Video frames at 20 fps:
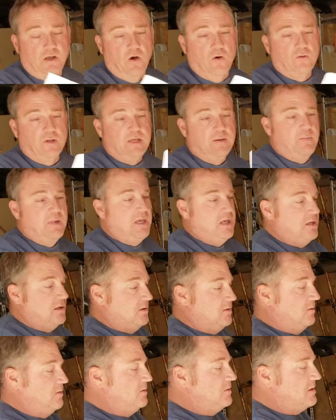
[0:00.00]
only be
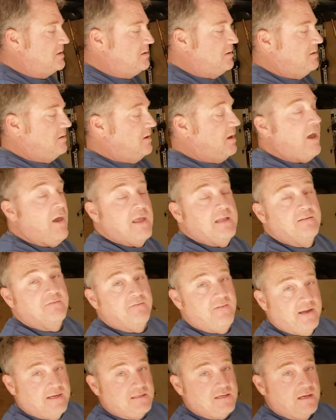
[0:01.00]
used in
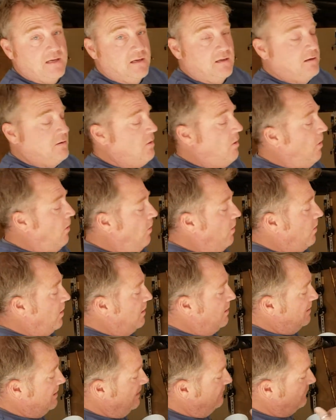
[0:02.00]
venting
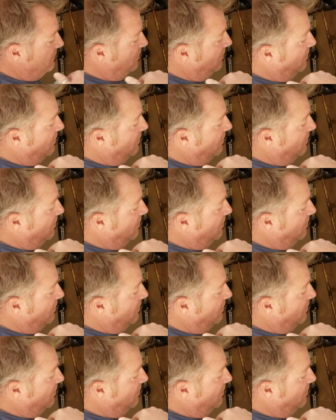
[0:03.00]
or if you're